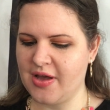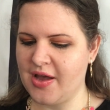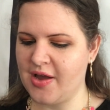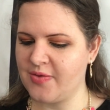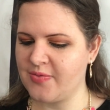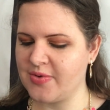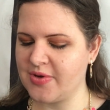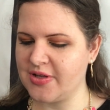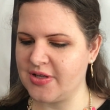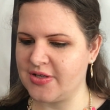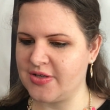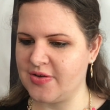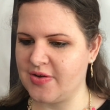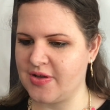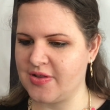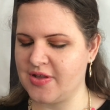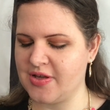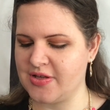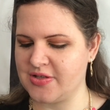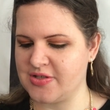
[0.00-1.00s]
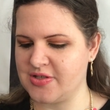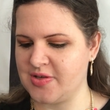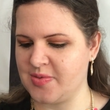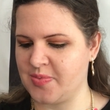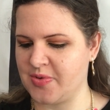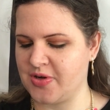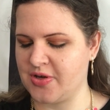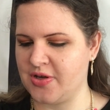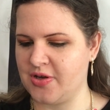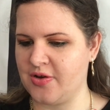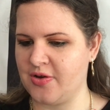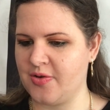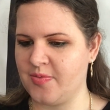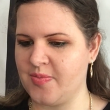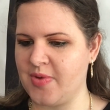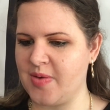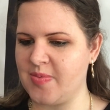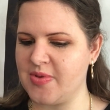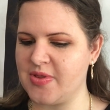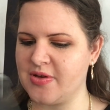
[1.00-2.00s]
I really do. I think it's super cute.
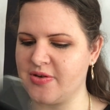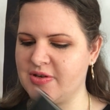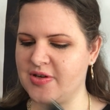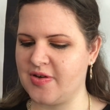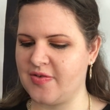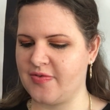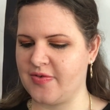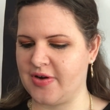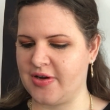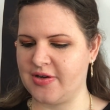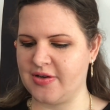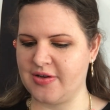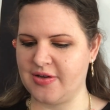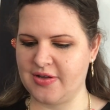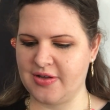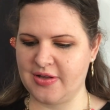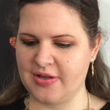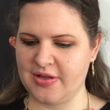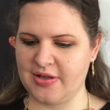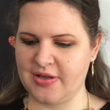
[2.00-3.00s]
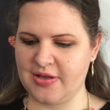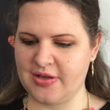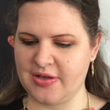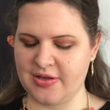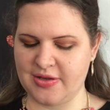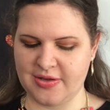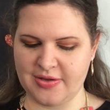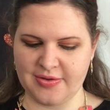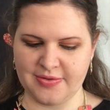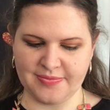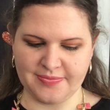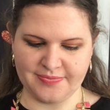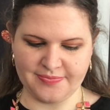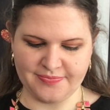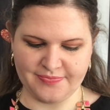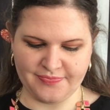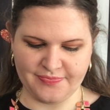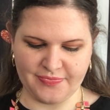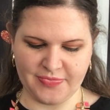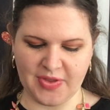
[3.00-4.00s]
Maybe they're different.
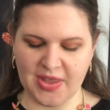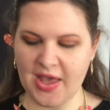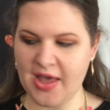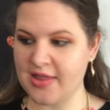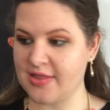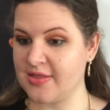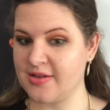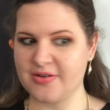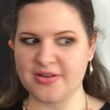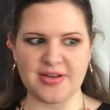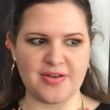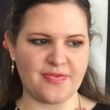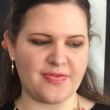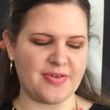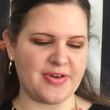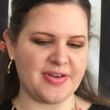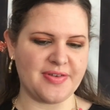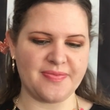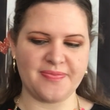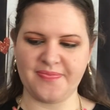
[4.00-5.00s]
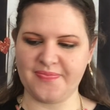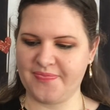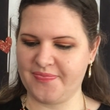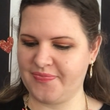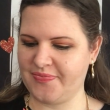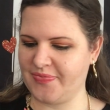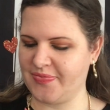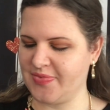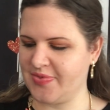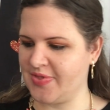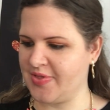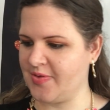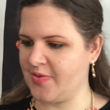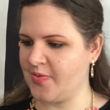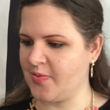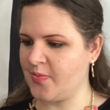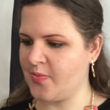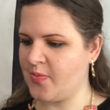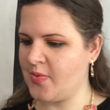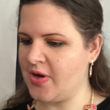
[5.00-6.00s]
Yeah, they're different.
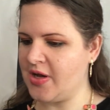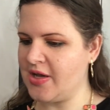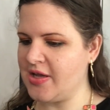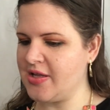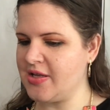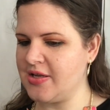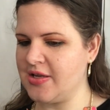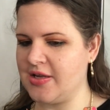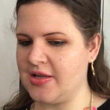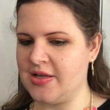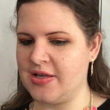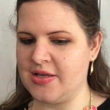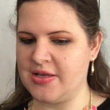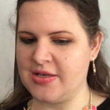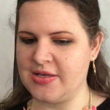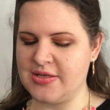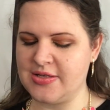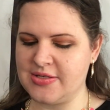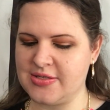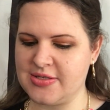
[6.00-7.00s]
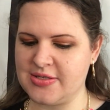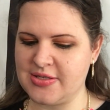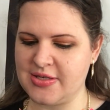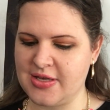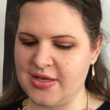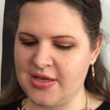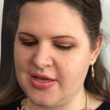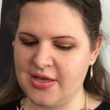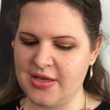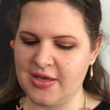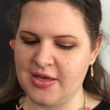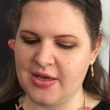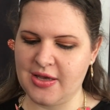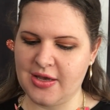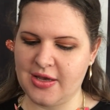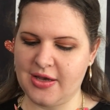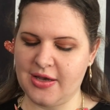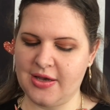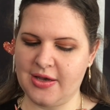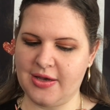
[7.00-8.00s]
One is
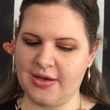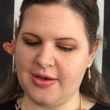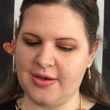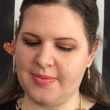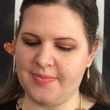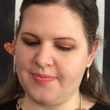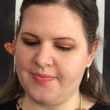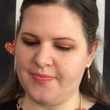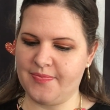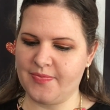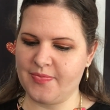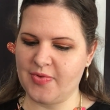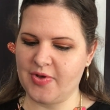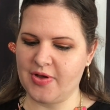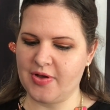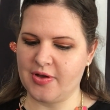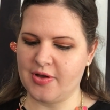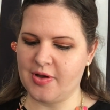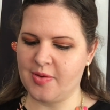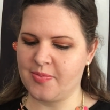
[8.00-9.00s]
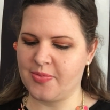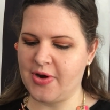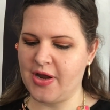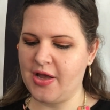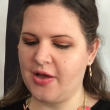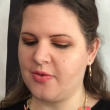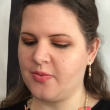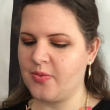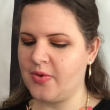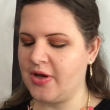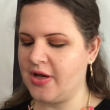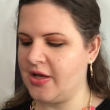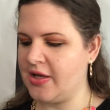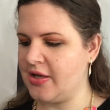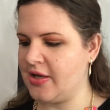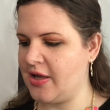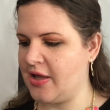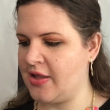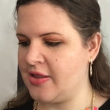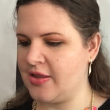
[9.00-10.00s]
a brown
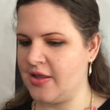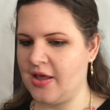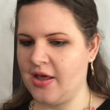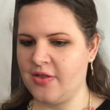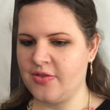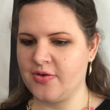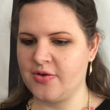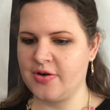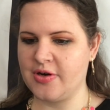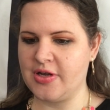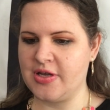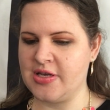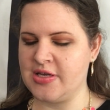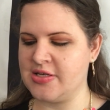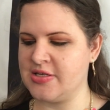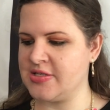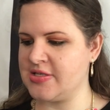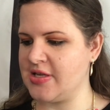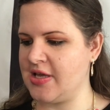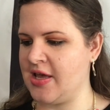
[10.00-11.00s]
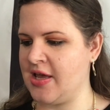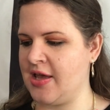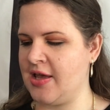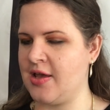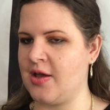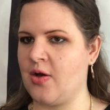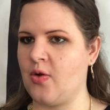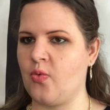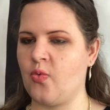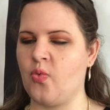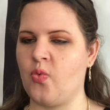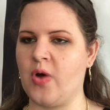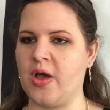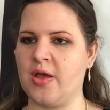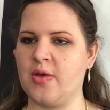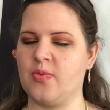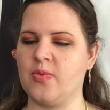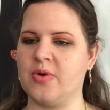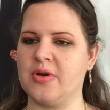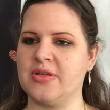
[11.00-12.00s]
one and the other is a
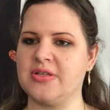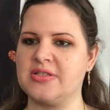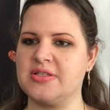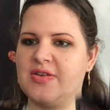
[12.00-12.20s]
white one.